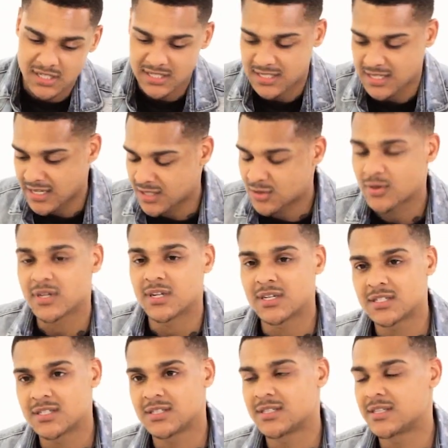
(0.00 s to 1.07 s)
to the stage where
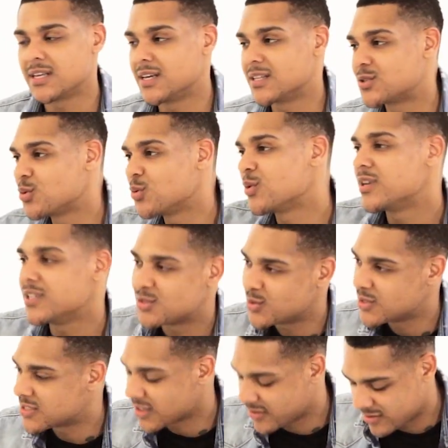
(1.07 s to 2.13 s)
they're talking to
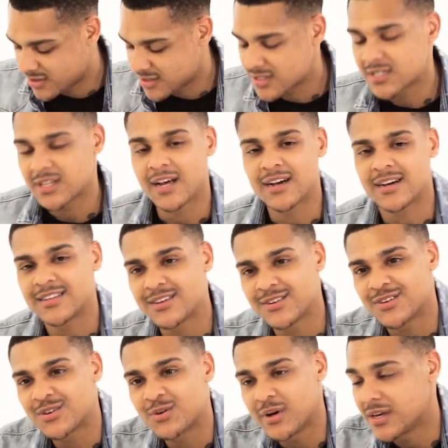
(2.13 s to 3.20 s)
each other, just like, you
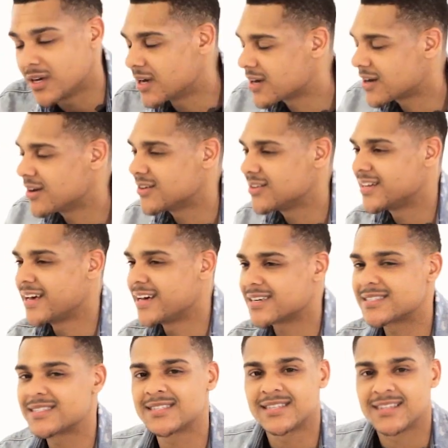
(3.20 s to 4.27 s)
know, quick, go
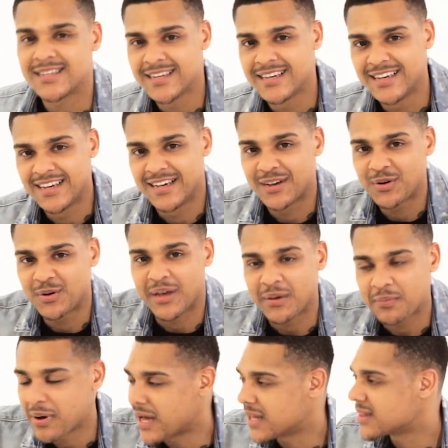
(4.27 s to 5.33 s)
next,
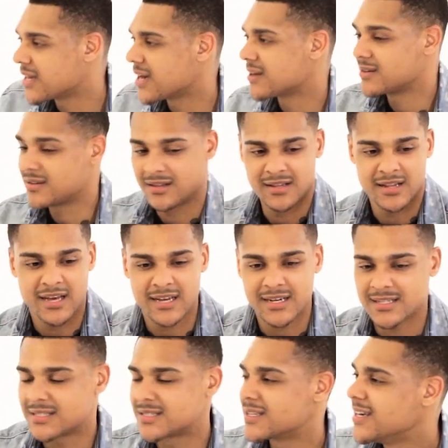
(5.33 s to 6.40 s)
quick pat down,
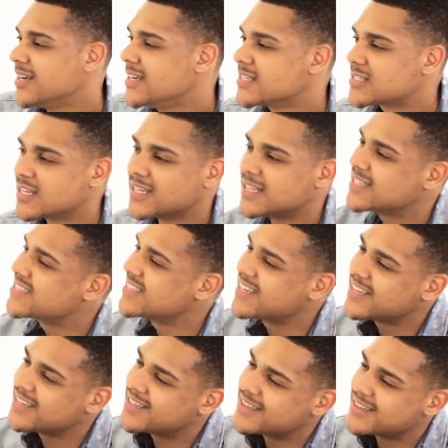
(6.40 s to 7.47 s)
next. So that